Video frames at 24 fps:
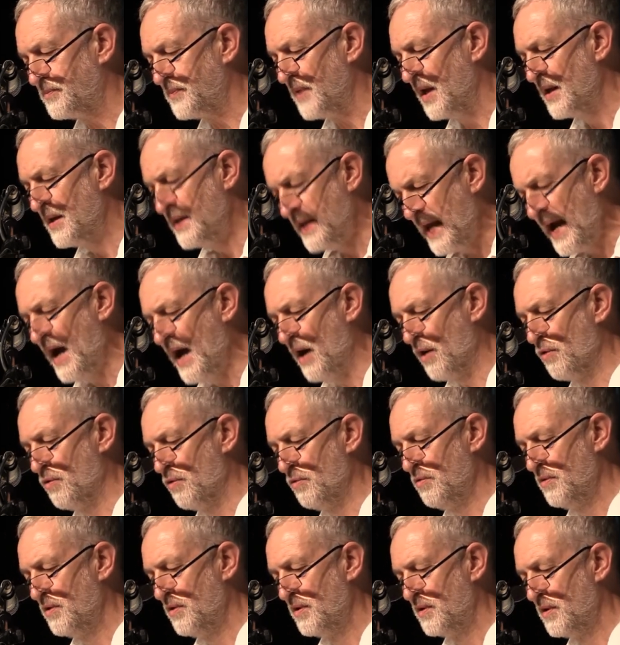Now
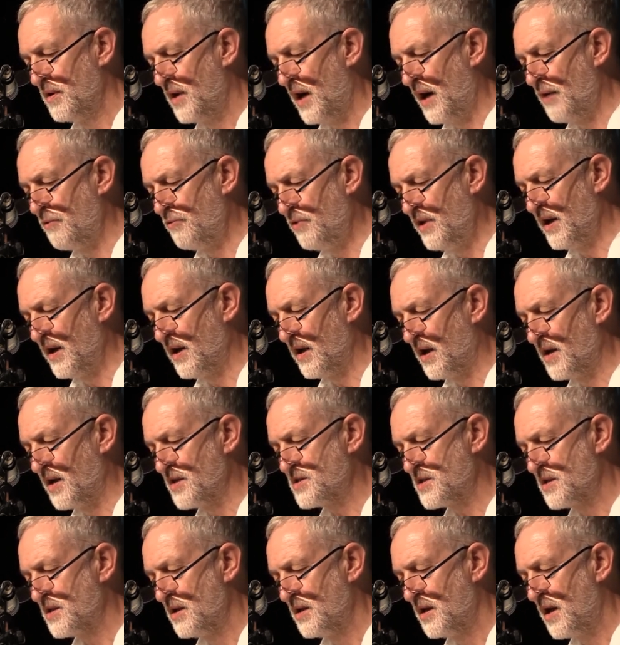I
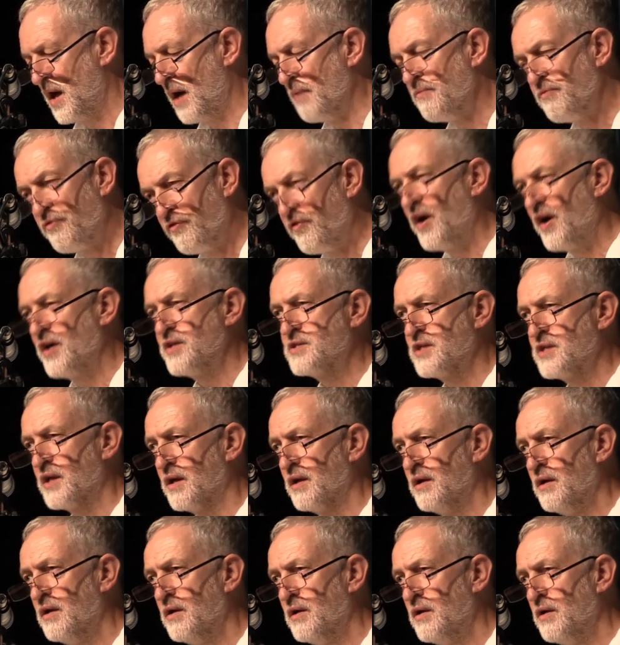realise I'm
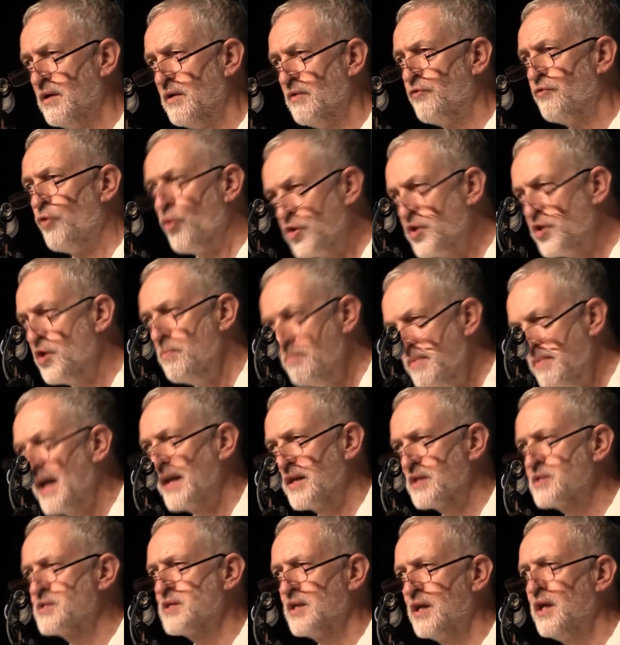fighting for
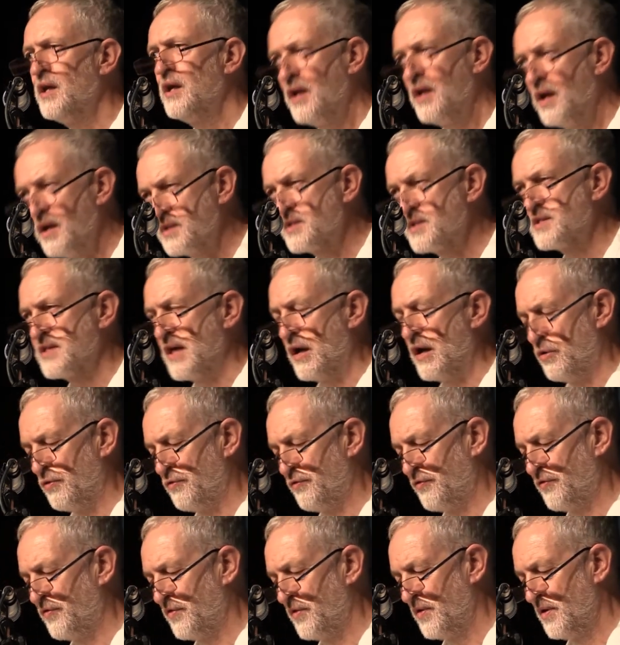humanity
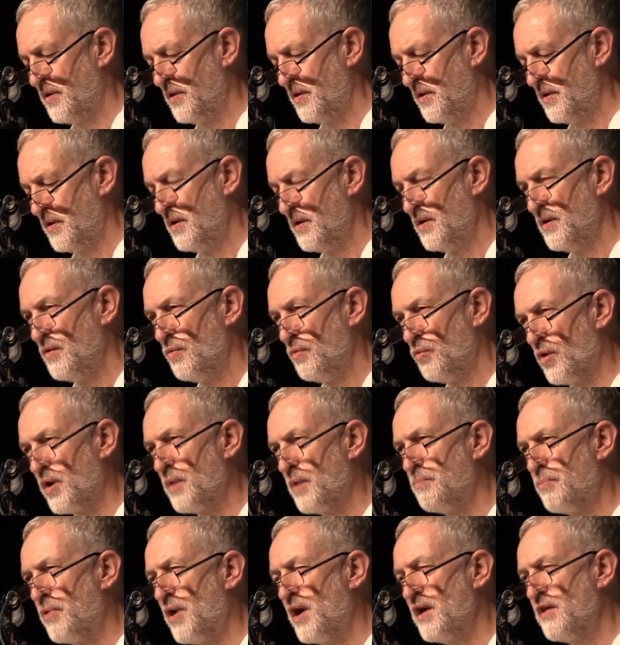itself." What a
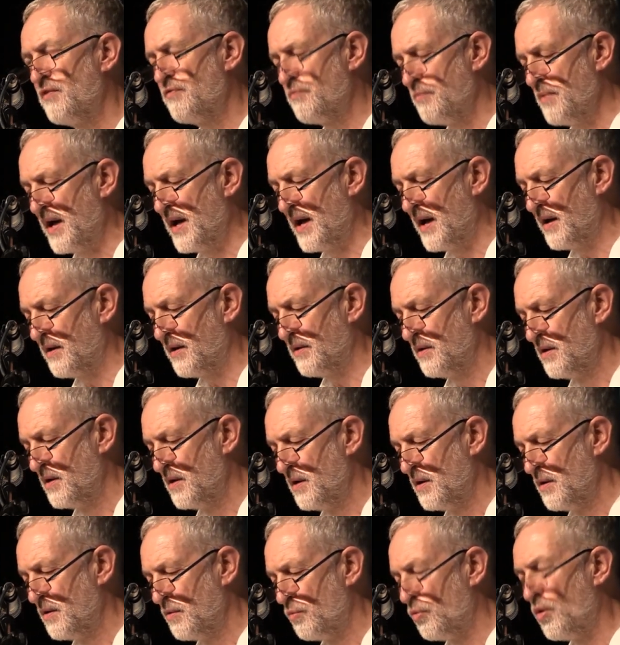brave man.
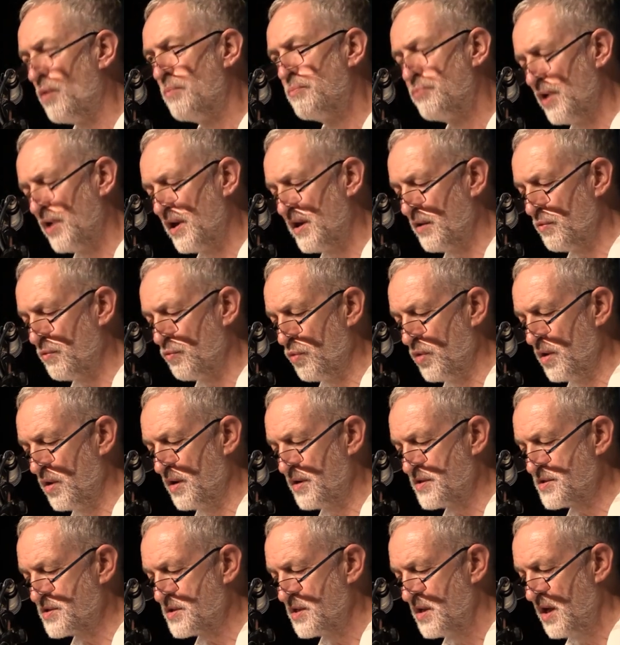What brilliant
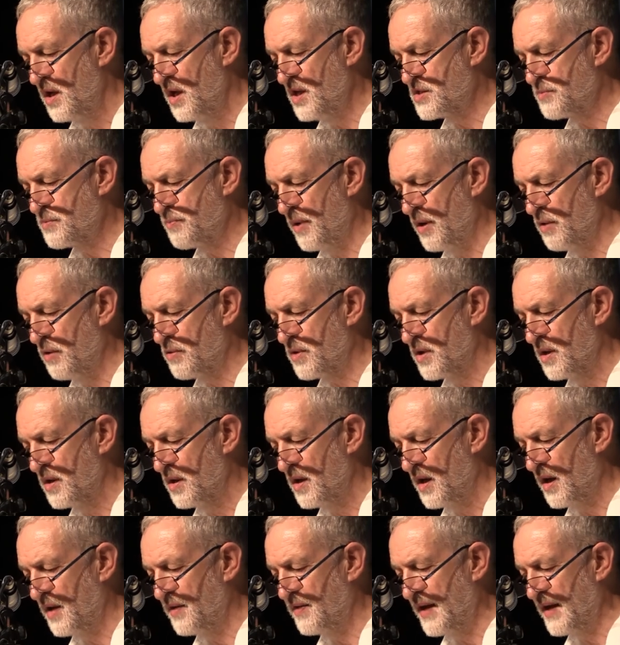words he spoke
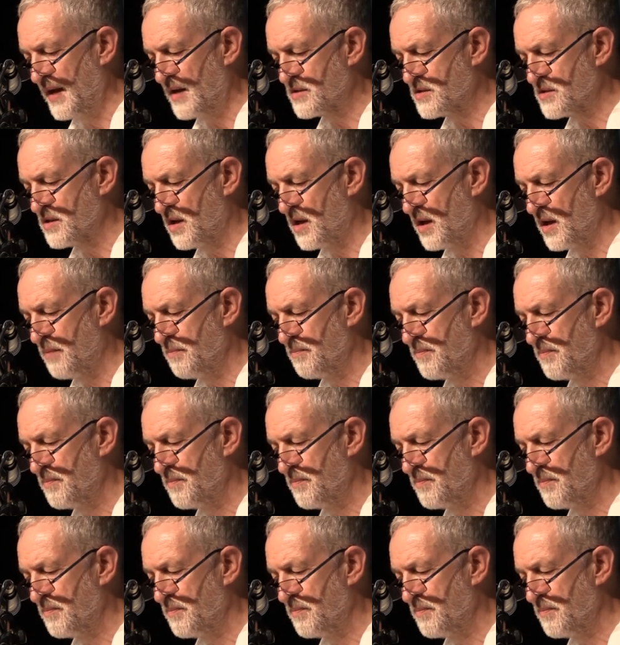at that time.